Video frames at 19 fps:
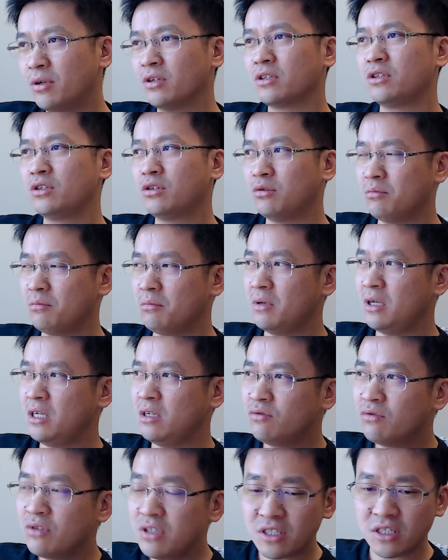book to
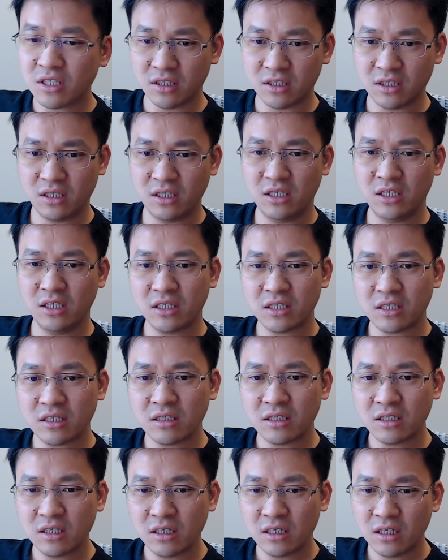me recent years
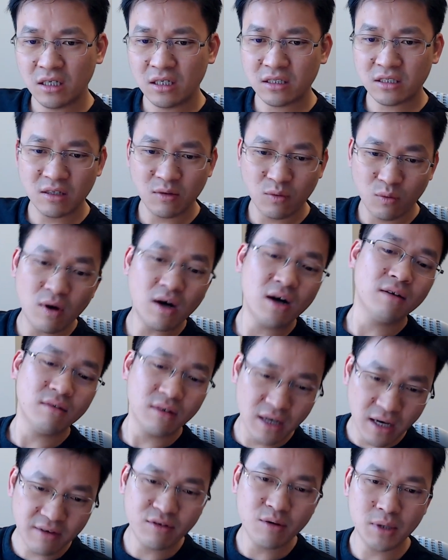is the one
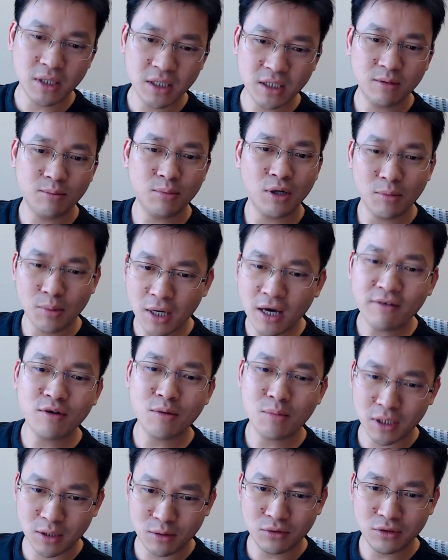probably
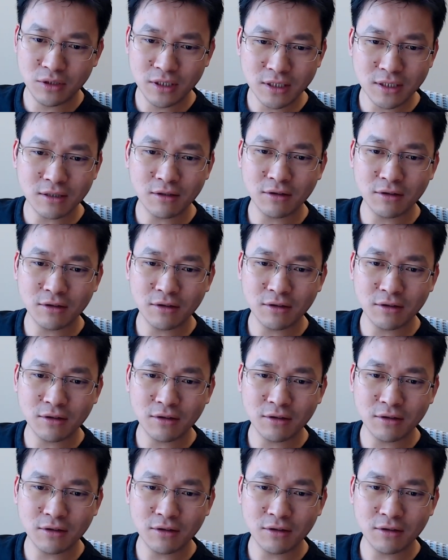everybody reads.